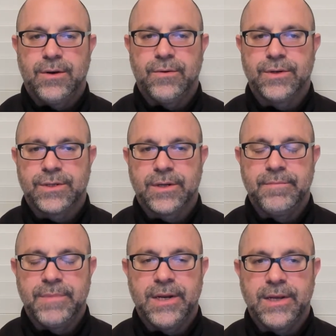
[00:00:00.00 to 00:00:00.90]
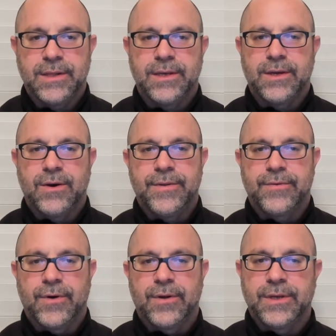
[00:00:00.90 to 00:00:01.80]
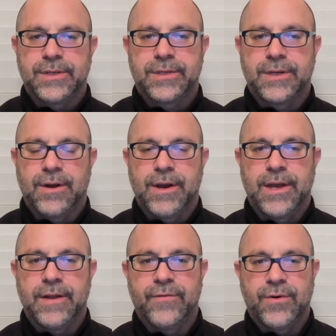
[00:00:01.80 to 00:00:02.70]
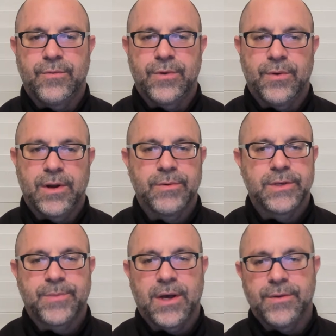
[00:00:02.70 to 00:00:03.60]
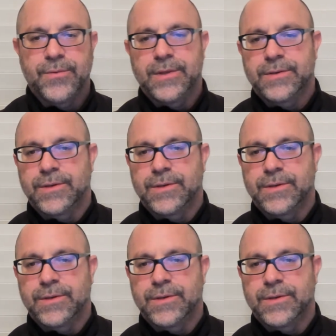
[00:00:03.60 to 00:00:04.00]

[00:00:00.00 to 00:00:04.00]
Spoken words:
We're just immediately going through our list in our head of what we want to respond with.